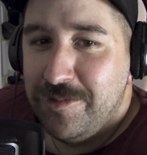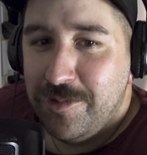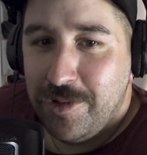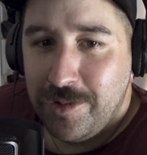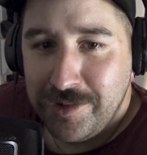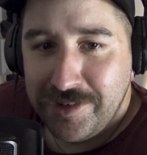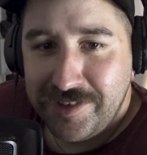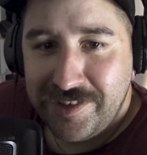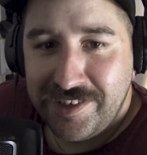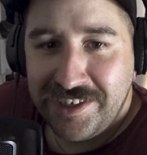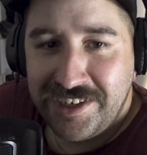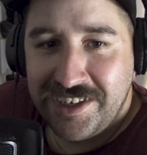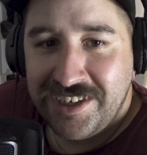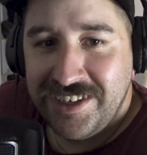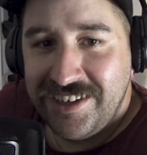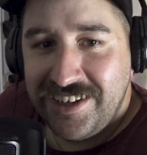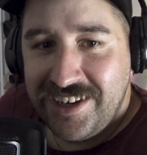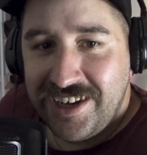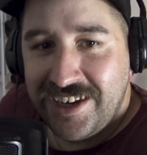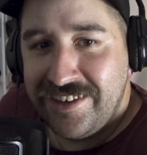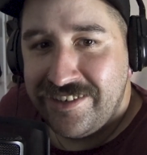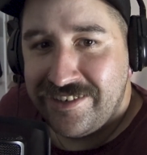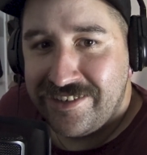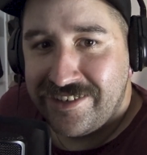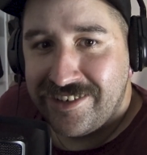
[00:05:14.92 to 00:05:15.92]
What was the
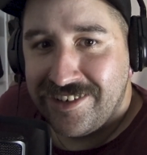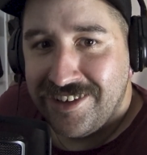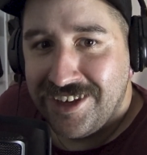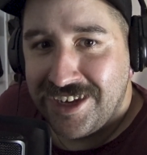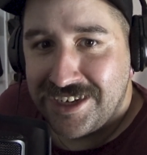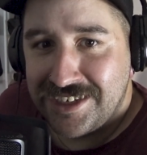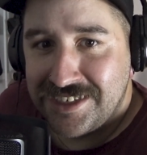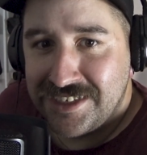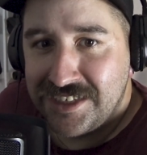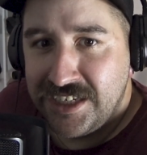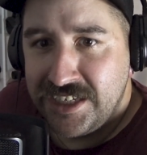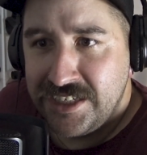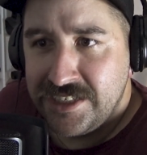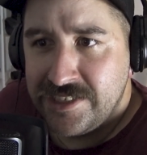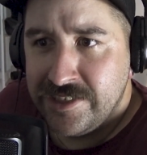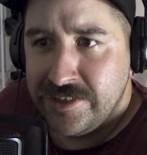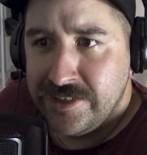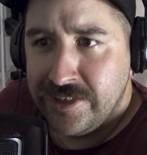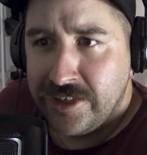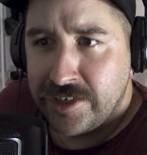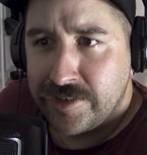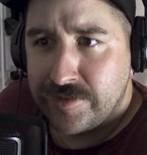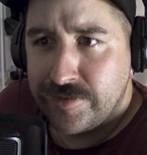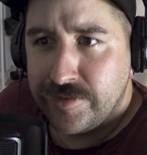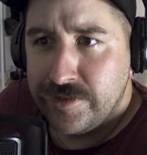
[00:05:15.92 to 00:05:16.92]
condensed like
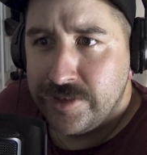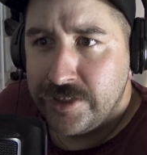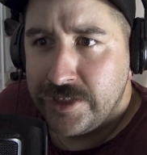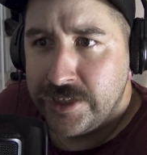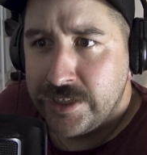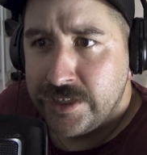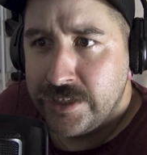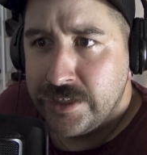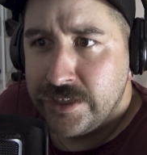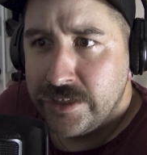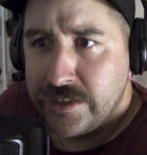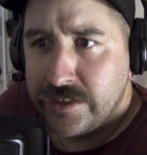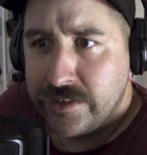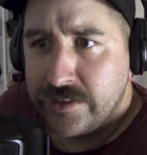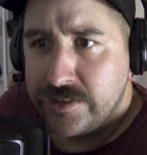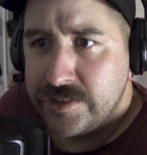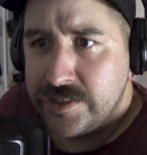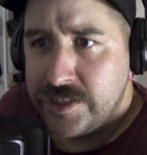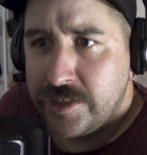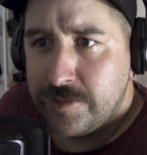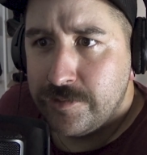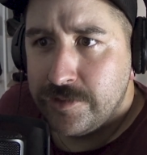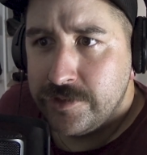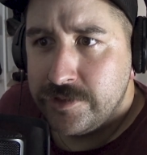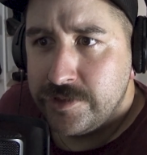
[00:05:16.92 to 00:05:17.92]
season like for you?
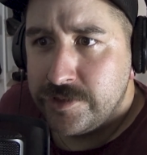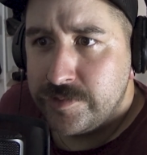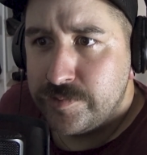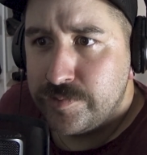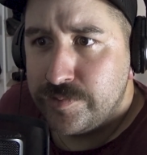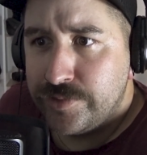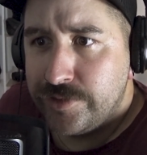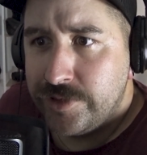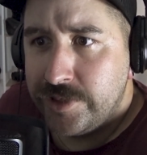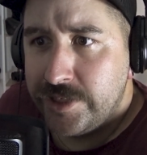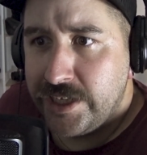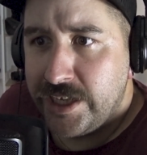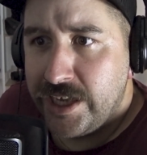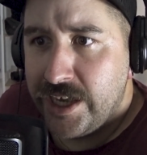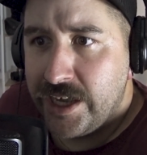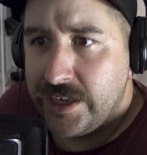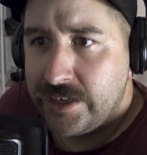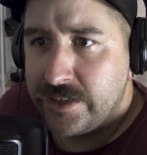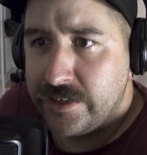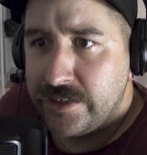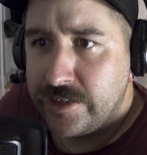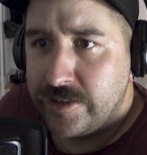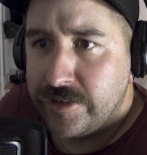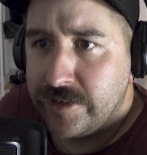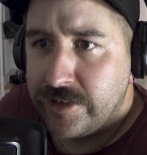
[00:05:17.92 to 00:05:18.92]
Because that was pretty
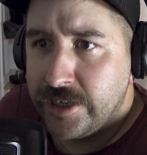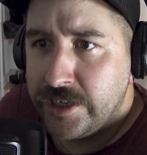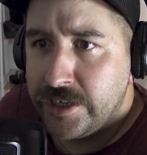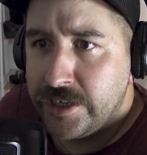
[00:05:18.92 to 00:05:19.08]
hectic,